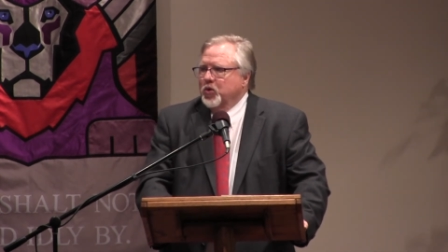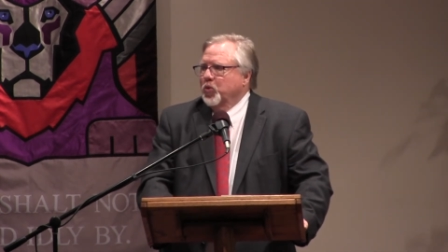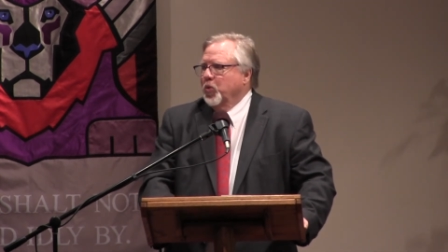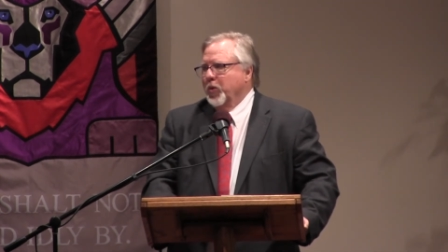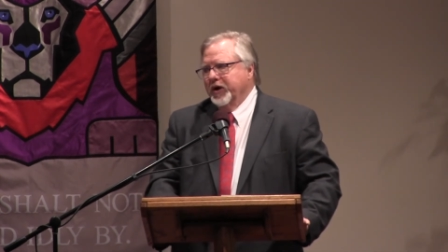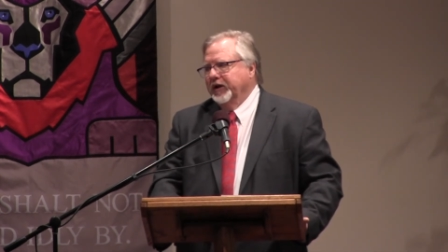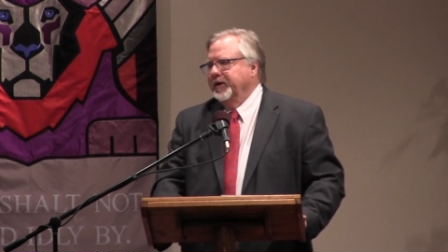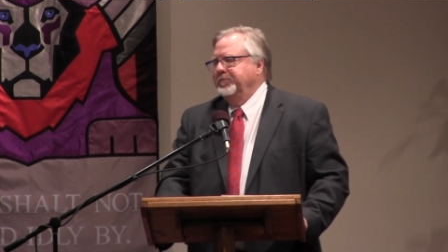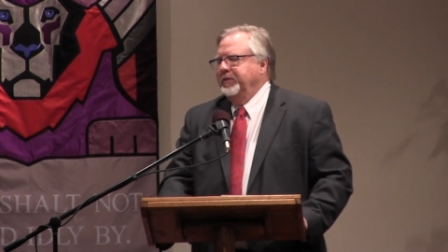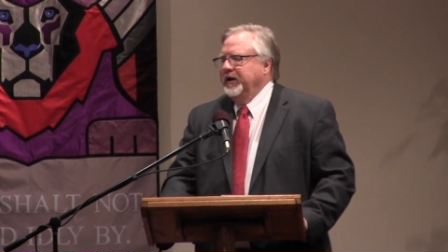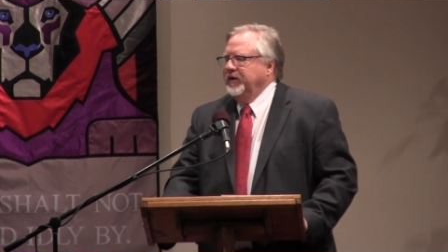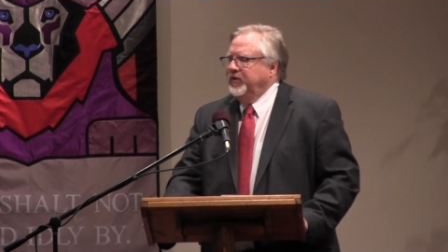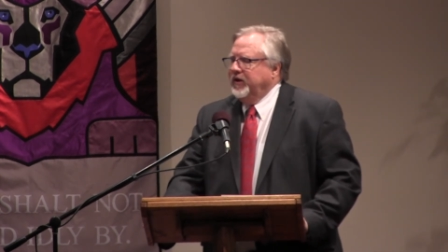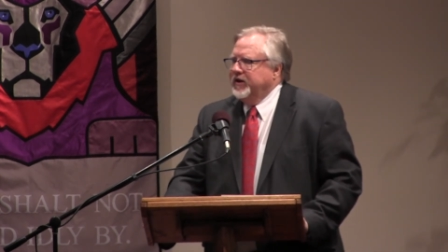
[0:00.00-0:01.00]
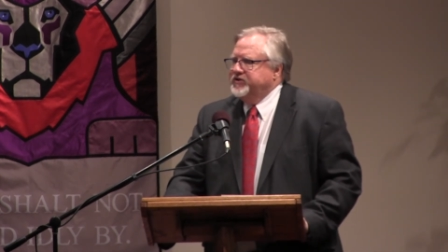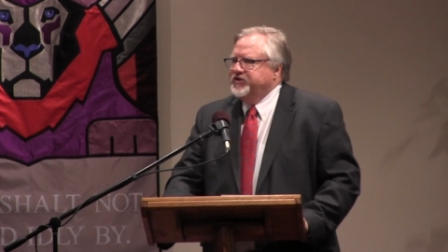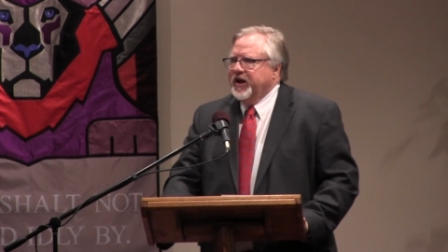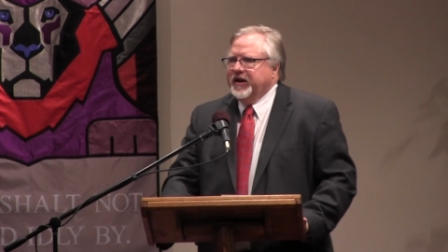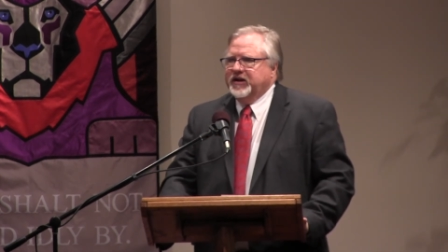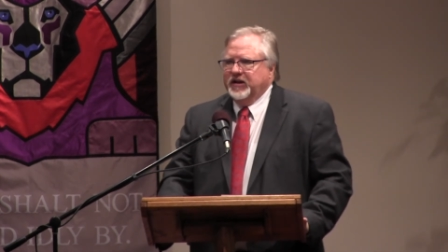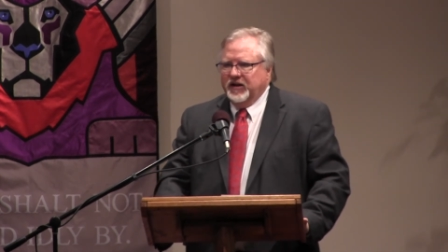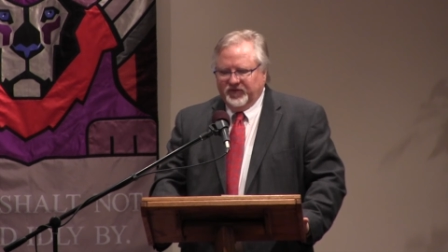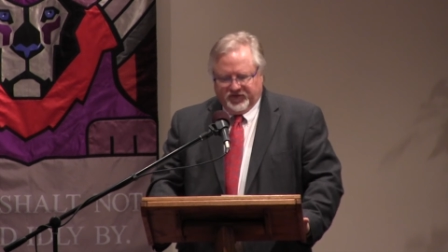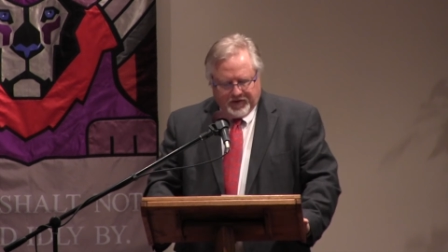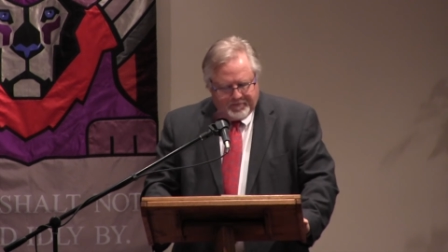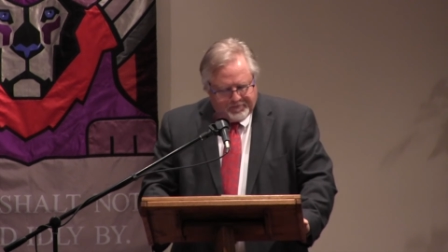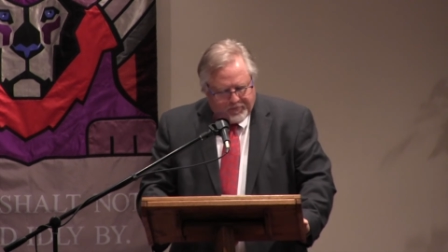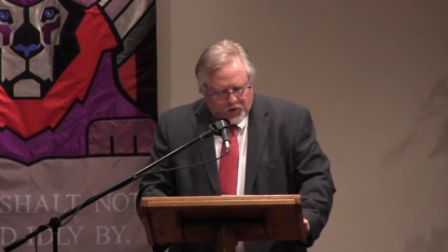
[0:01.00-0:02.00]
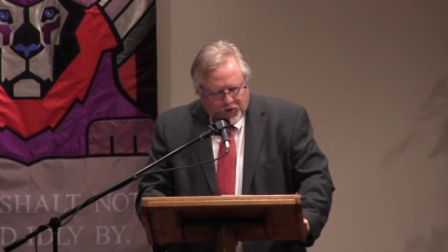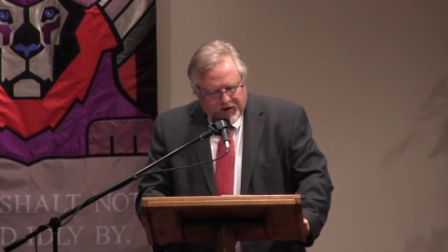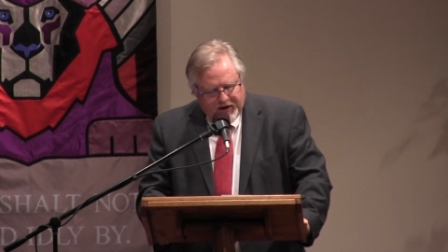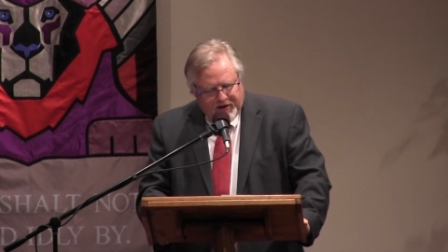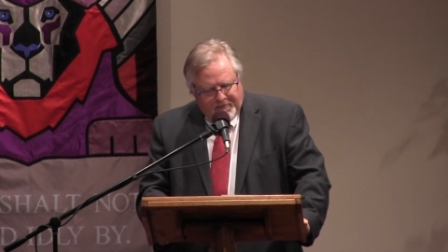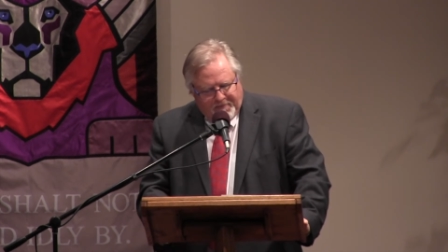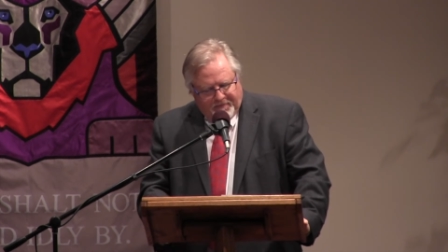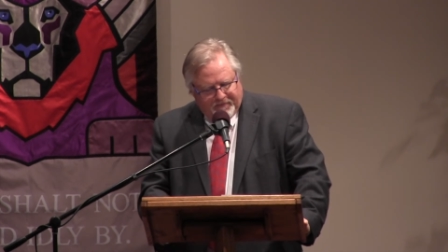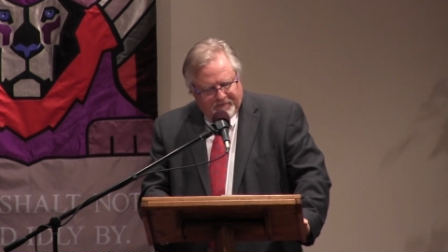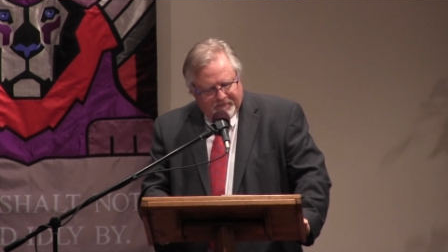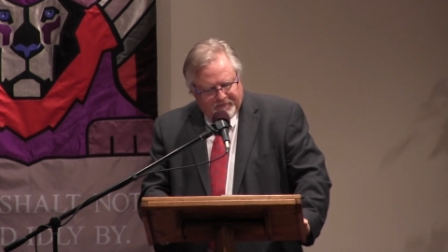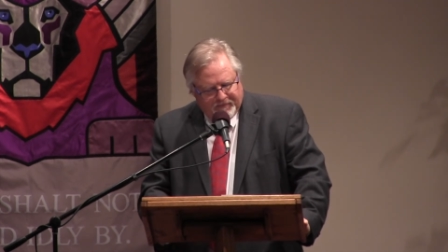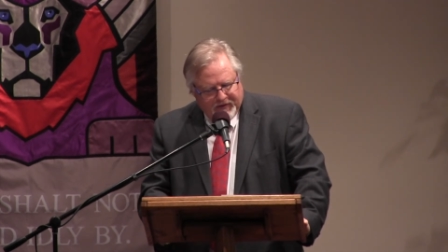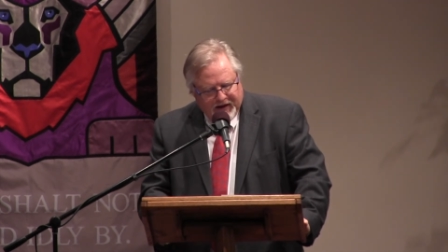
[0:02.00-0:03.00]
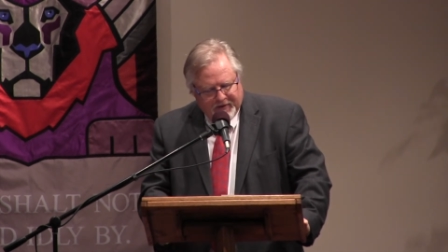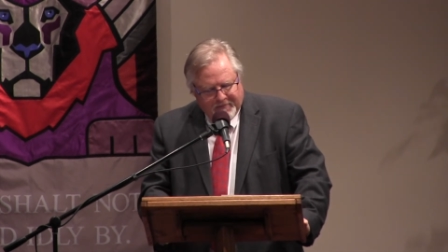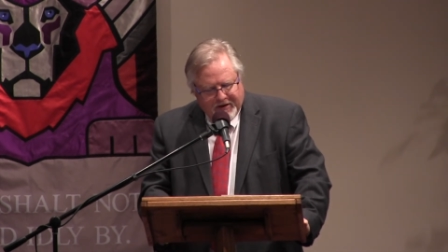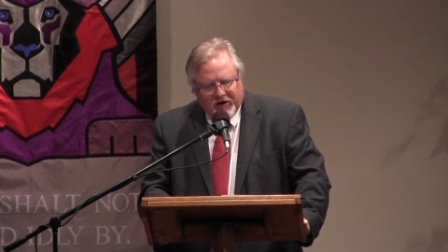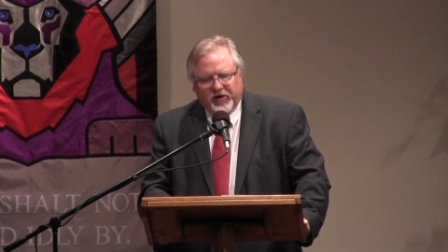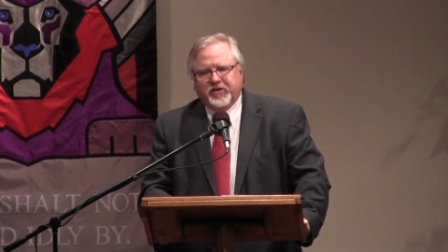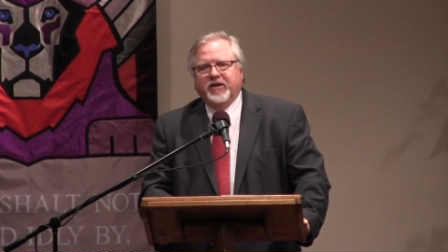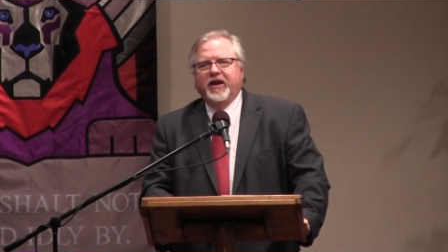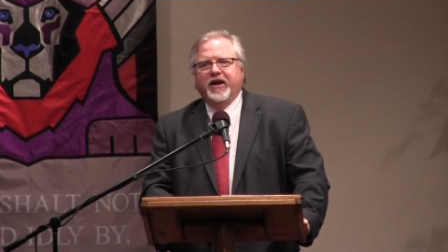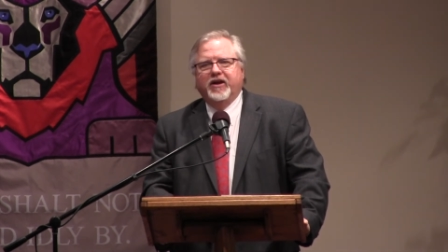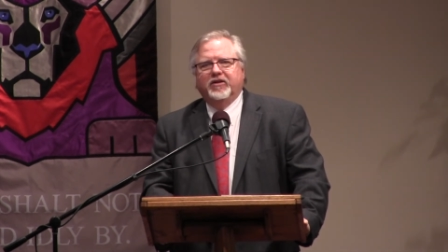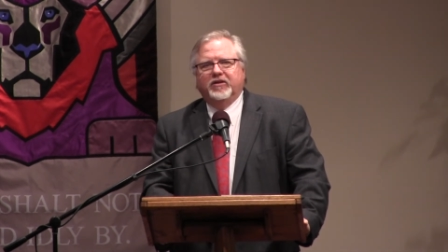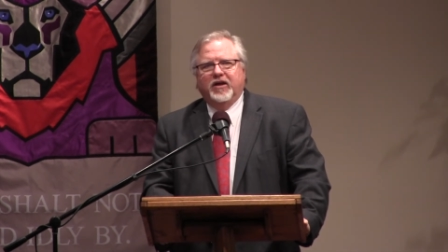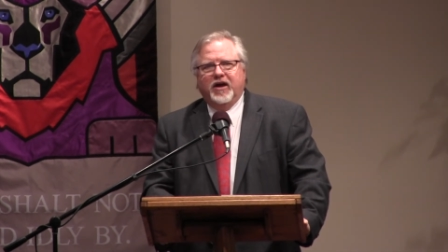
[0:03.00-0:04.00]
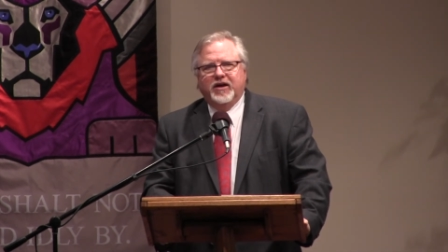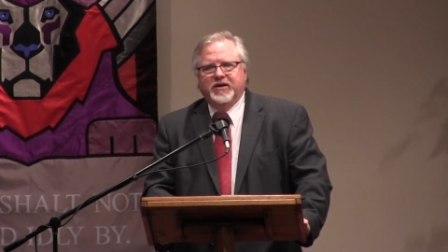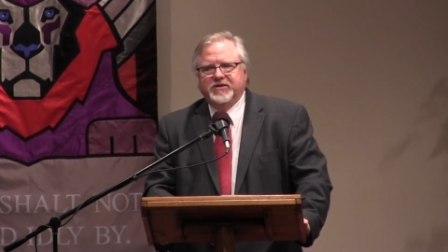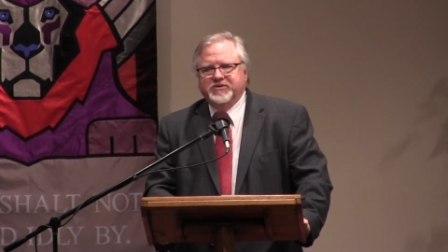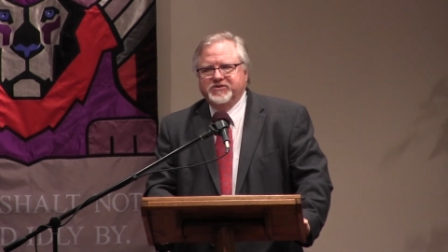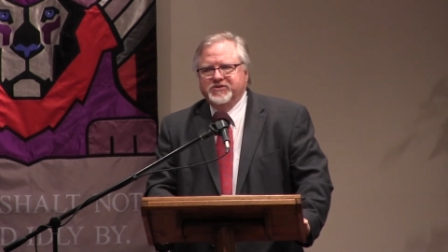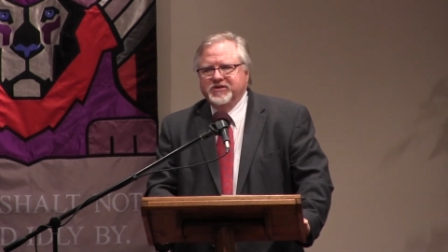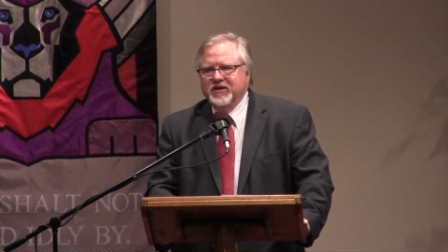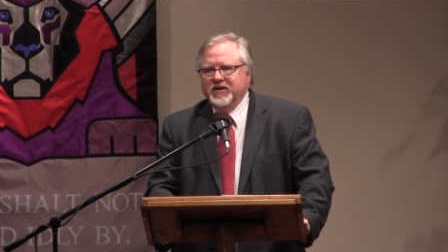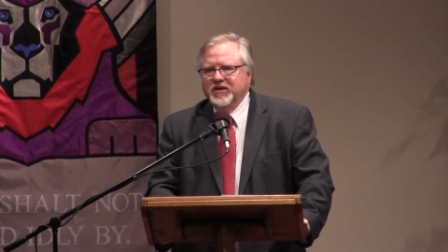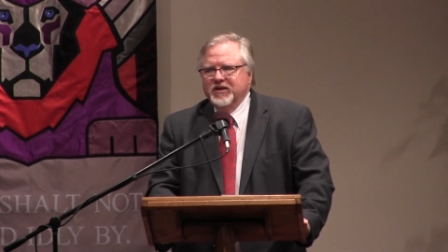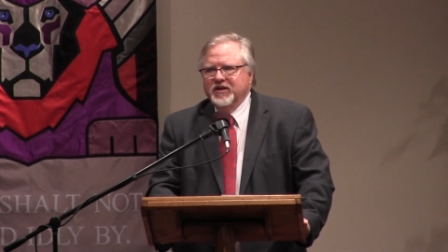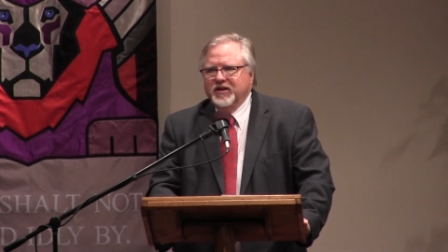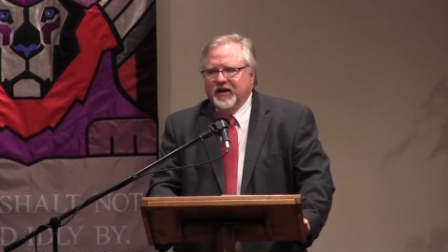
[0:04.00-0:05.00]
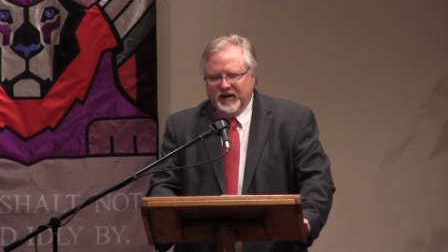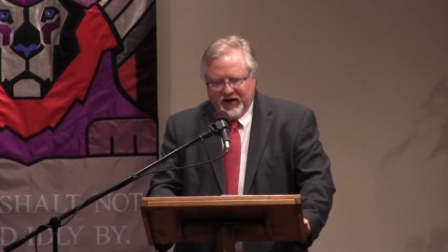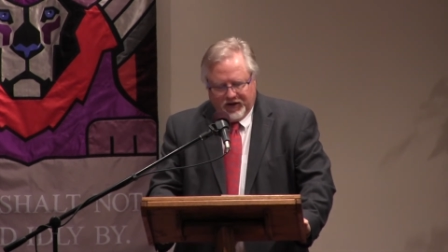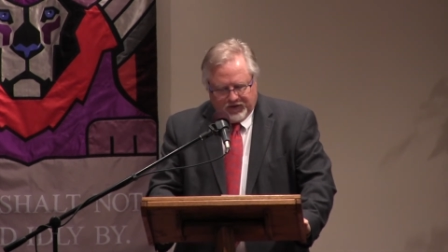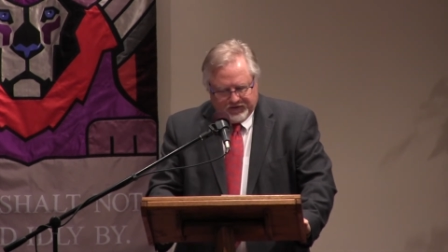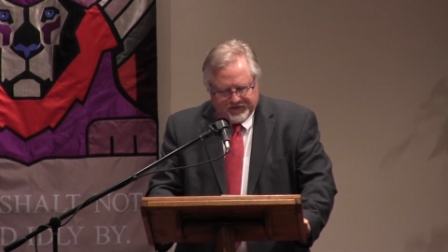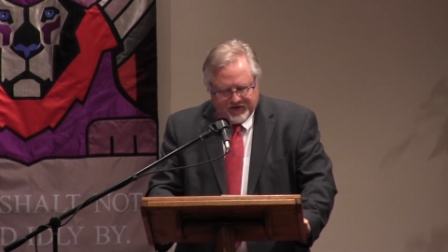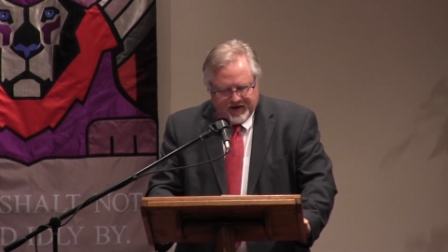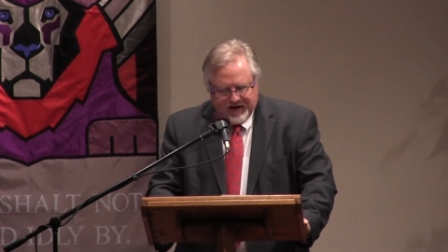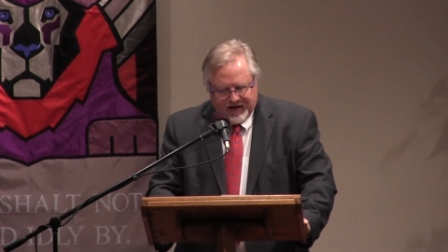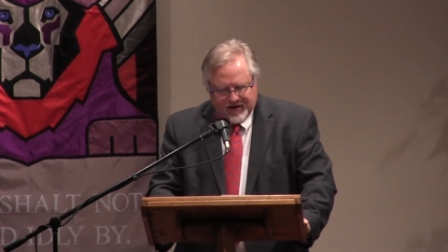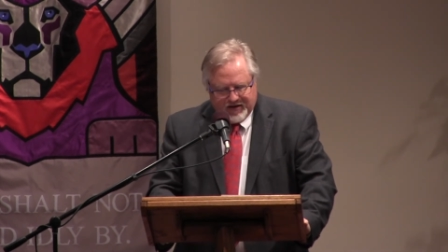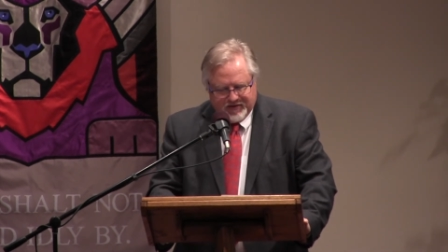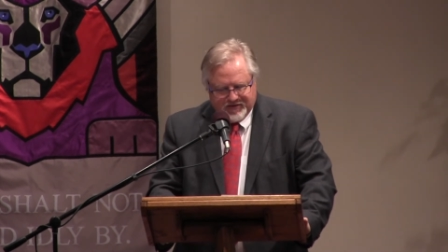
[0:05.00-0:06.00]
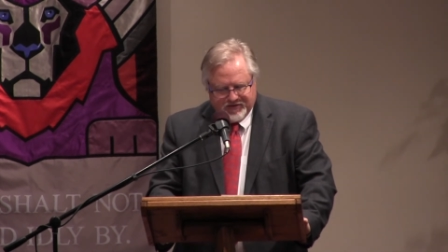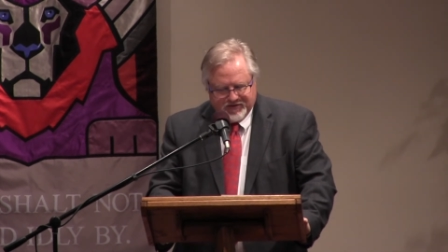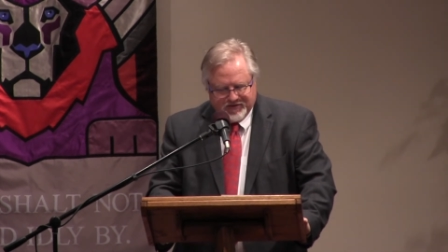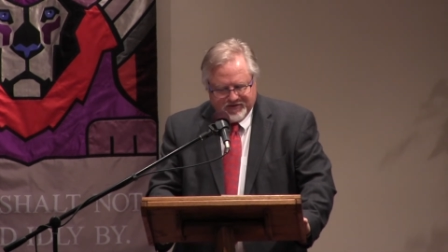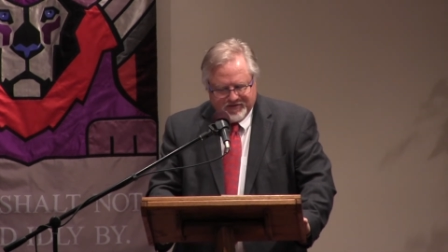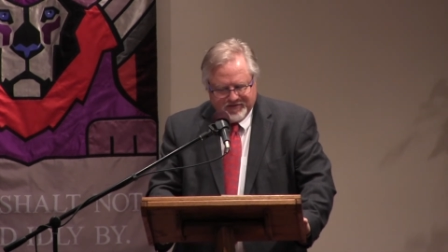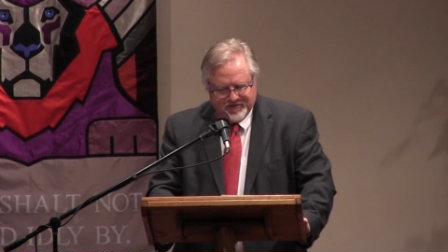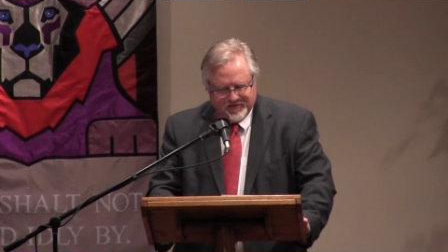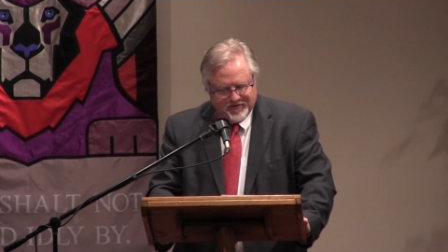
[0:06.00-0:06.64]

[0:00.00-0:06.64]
Will it be the executives at Boeing, at American Airlines, at Hilton Inns?